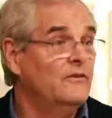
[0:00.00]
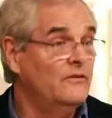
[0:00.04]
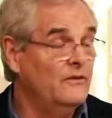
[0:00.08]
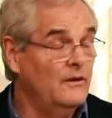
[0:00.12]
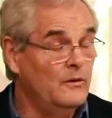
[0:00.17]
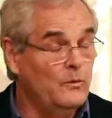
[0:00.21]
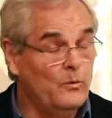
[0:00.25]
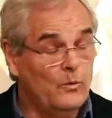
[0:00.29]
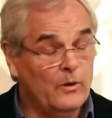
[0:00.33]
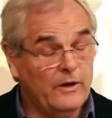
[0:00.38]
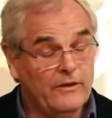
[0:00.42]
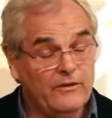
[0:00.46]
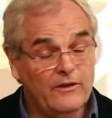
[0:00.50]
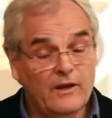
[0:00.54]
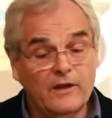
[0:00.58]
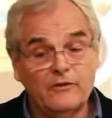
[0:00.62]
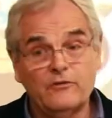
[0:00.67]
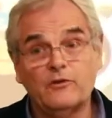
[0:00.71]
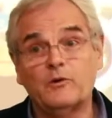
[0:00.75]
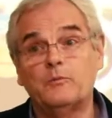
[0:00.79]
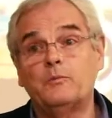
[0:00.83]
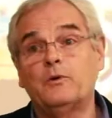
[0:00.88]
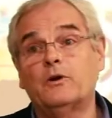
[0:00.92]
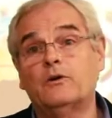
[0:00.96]
see where
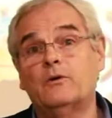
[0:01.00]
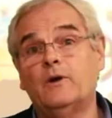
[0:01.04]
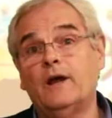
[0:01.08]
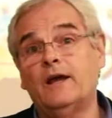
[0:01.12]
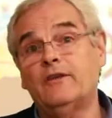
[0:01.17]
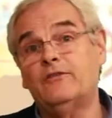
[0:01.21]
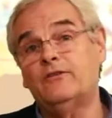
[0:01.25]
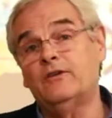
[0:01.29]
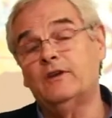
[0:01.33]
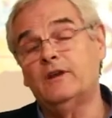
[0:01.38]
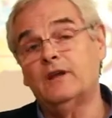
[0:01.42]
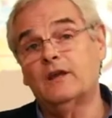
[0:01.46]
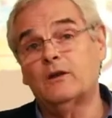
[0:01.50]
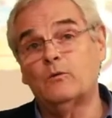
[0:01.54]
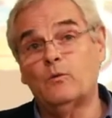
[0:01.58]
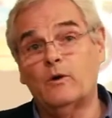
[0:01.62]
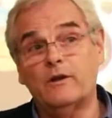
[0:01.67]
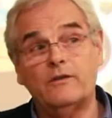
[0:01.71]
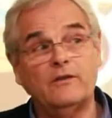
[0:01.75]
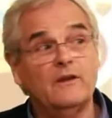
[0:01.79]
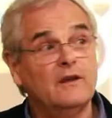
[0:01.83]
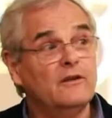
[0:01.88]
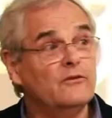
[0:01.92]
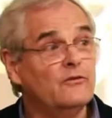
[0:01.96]
things are progressing and where
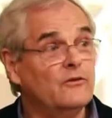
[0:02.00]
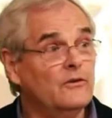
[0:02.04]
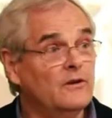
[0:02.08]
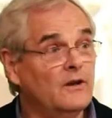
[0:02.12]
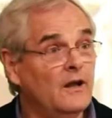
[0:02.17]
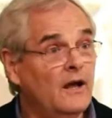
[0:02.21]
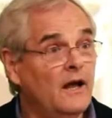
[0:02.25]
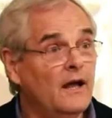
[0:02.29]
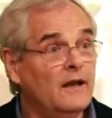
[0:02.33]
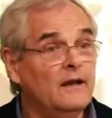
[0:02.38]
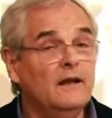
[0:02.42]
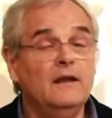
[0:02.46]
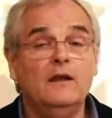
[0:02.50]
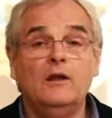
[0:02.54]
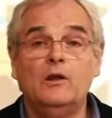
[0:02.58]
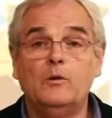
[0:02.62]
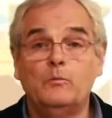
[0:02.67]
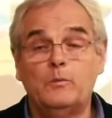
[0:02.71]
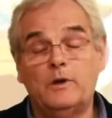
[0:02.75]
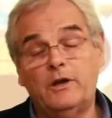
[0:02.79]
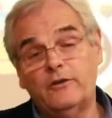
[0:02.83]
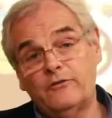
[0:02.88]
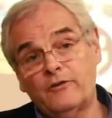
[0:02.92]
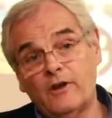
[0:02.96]
things are not.
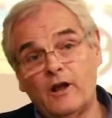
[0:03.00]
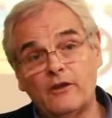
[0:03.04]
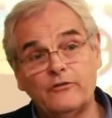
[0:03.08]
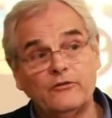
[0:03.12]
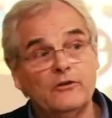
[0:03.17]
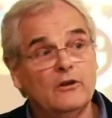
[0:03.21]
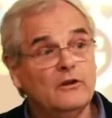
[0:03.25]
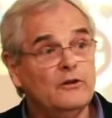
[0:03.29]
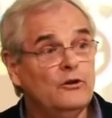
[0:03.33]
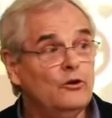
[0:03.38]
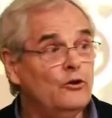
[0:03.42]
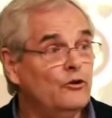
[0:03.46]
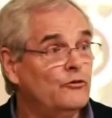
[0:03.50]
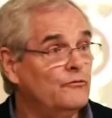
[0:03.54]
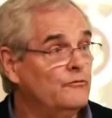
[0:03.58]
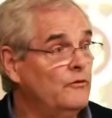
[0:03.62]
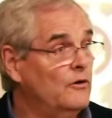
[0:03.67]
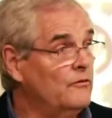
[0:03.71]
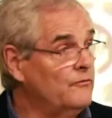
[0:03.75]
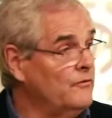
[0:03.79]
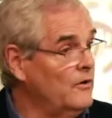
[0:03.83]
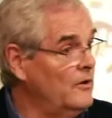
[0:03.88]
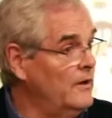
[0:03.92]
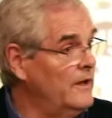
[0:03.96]
But it's also
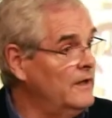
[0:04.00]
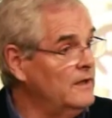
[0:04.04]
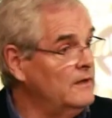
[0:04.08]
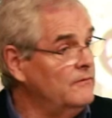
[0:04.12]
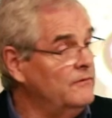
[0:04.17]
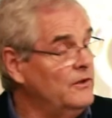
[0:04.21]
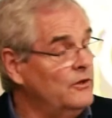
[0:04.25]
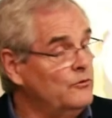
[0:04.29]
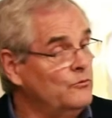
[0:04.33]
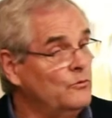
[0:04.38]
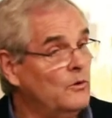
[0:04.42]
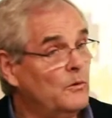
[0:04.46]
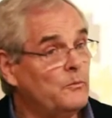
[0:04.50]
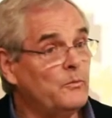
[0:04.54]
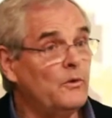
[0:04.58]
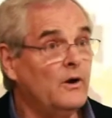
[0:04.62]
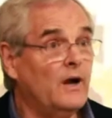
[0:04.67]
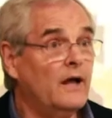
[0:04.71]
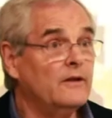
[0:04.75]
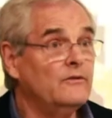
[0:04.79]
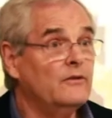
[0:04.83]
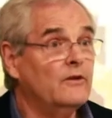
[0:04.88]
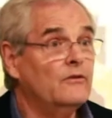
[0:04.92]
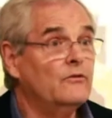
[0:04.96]
useful for individual
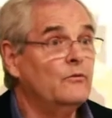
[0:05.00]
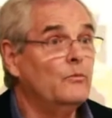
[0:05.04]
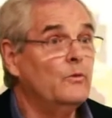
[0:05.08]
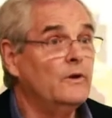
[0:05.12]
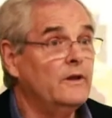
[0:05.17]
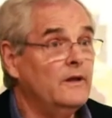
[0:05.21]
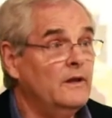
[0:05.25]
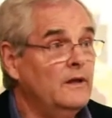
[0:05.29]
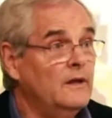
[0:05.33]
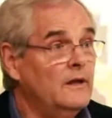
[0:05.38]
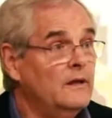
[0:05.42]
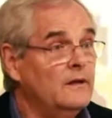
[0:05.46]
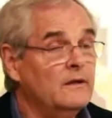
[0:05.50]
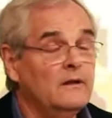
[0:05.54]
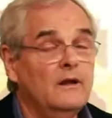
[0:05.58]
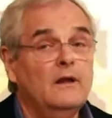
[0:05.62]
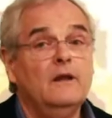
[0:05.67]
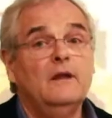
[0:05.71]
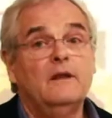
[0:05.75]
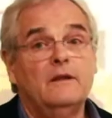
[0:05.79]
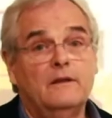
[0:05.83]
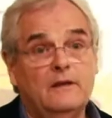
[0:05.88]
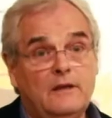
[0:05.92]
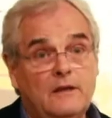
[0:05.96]
projects within
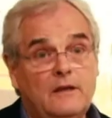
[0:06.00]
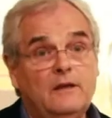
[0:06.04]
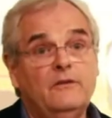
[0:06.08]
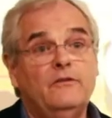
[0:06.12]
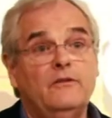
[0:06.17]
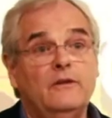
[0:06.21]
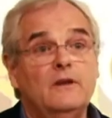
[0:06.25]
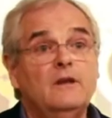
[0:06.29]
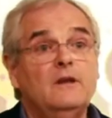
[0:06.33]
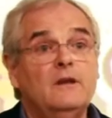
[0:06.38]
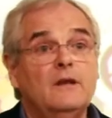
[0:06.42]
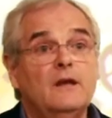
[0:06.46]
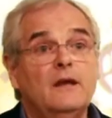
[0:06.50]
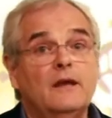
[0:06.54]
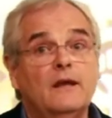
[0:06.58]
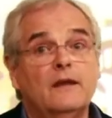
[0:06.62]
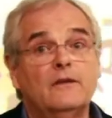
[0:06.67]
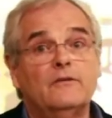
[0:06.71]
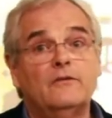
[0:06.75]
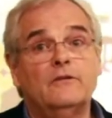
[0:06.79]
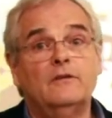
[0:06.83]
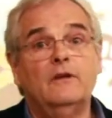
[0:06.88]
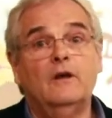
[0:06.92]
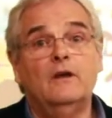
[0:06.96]
the
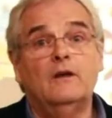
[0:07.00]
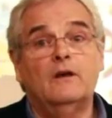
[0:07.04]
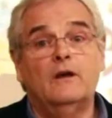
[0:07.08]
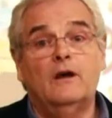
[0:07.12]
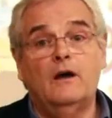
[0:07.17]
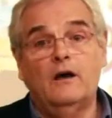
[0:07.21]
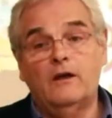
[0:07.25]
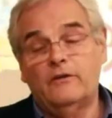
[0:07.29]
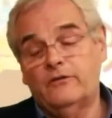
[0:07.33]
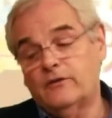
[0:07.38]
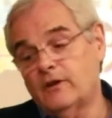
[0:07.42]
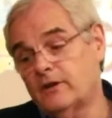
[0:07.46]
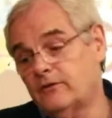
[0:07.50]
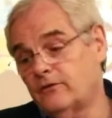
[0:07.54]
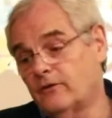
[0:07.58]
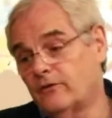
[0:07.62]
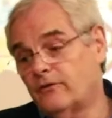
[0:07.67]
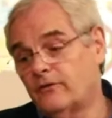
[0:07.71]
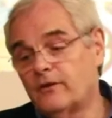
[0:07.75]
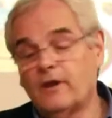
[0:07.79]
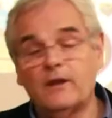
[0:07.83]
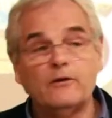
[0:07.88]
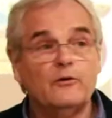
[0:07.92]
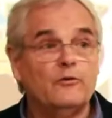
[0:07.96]
ECDS, uh, such
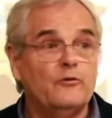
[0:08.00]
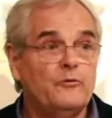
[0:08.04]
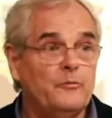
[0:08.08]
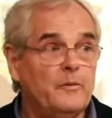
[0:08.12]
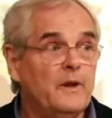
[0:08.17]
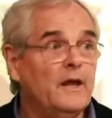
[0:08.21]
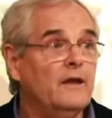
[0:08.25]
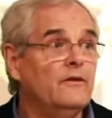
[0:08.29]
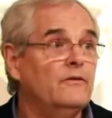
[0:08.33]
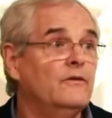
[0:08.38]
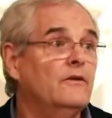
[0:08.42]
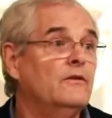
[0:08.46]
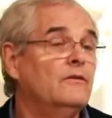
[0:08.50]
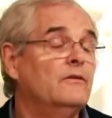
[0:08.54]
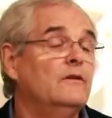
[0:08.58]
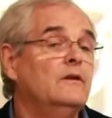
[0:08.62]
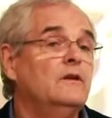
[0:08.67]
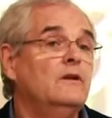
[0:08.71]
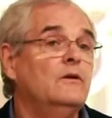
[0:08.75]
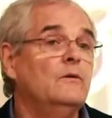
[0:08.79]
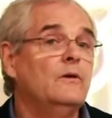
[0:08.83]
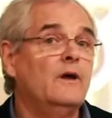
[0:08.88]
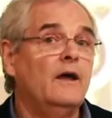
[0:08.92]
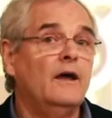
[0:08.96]
as Southern Spaces, that
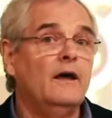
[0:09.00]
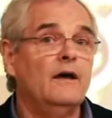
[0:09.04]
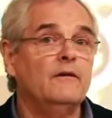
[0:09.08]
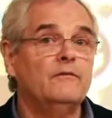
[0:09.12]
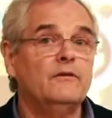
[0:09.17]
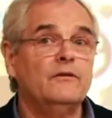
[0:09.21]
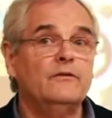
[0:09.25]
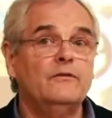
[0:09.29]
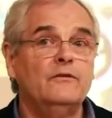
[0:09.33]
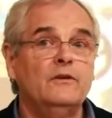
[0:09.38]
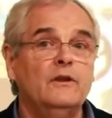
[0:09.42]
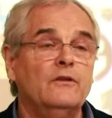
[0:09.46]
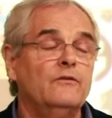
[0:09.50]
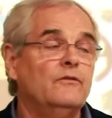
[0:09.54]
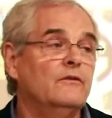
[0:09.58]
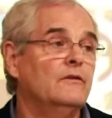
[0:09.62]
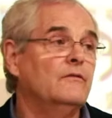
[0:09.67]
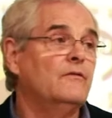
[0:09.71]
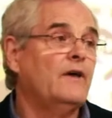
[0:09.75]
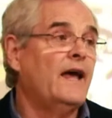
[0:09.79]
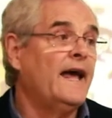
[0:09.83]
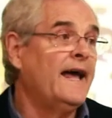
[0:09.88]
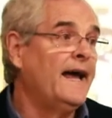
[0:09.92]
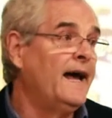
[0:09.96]
you have a sense
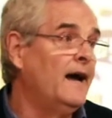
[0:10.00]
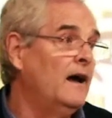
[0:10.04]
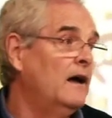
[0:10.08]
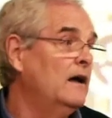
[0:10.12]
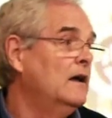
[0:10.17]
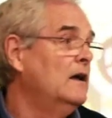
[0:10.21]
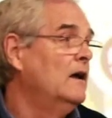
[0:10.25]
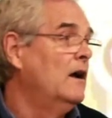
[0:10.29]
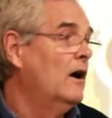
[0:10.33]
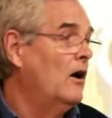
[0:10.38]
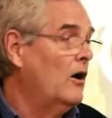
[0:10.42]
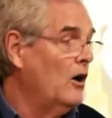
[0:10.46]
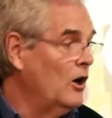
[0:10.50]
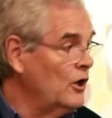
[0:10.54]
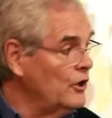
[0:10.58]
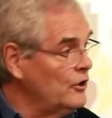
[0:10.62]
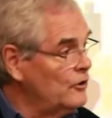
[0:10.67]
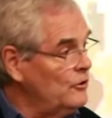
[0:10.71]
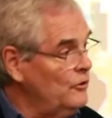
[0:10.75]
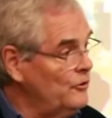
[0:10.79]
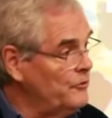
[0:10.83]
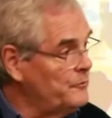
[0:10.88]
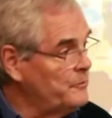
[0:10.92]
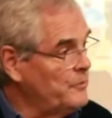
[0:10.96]
of how
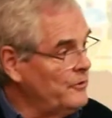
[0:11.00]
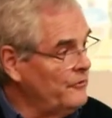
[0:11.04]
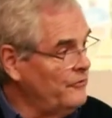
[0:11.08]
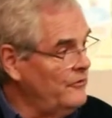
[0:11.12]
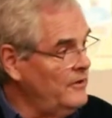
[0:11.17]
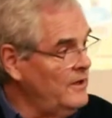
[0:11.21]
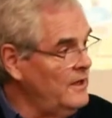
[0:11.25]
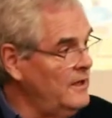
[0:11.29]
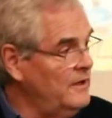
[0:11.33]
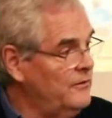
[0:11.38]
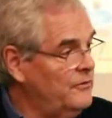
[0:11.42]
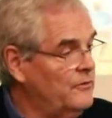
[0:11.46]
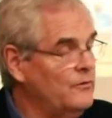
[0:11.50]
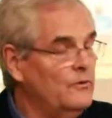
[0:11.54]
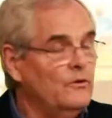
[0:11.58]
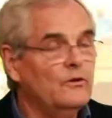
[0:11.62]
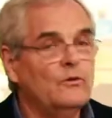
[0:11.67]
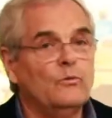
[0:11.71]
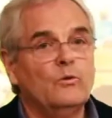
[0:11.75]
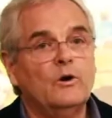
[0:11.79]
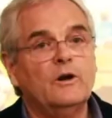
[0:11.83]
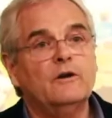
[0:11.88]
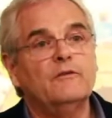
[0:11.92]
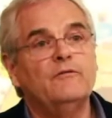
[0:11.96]
articles proceed through
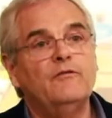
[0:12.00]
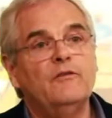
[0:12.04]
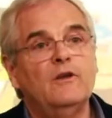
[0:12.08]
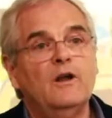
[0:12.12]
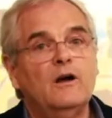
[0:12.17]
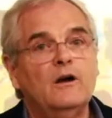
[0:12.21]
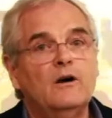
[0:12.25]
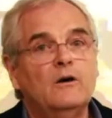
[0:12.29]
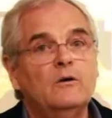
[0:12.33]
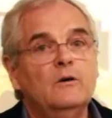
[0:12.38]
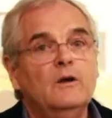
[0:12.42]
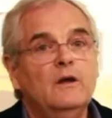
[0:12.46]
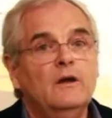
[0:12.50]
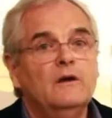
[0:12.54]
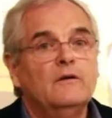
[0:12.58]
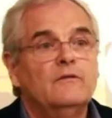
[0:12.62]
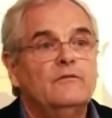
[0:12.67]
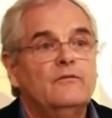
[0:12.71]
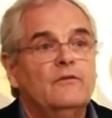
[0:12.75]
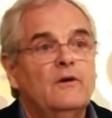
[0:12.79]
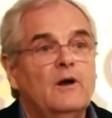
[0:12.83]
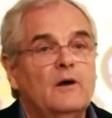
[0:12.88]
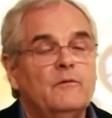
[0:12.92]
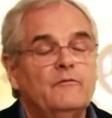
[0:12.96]
the workflow
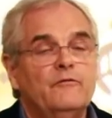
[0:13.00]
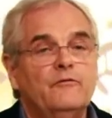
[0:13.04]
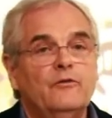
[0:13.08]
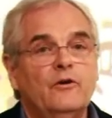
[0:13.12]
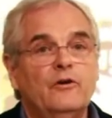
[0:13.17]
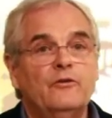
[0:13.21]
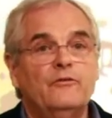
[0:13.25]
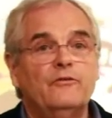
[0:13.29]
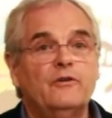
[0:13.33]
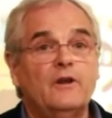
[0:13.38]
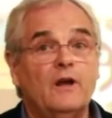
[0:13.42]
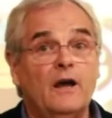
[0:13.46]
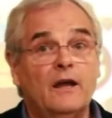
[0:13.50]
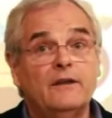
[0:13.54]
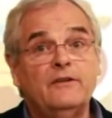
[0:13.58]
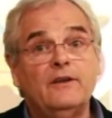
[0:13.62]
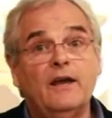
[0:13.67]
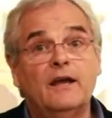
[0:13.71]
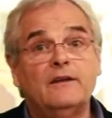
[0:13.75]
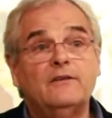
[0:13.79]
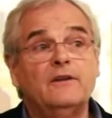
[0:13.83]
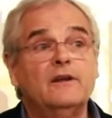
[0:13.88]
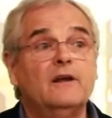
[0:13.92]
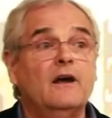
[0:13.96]
from first
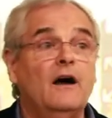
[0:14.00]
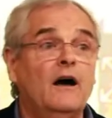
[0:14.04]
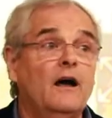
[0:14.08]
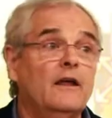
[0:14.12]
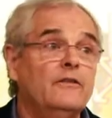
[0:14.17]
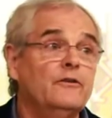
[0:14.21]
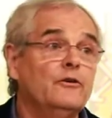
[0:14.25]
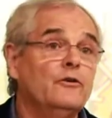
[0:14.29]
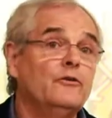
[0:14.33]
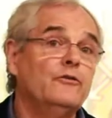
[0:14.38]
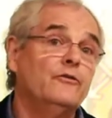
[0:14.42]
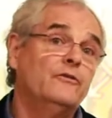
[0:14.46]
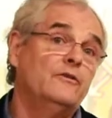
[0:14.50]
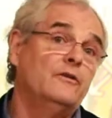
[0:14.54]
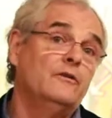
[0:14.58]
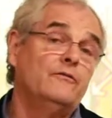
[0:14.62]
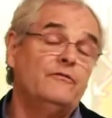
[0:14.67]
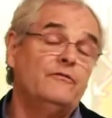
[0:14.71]
contacting authors to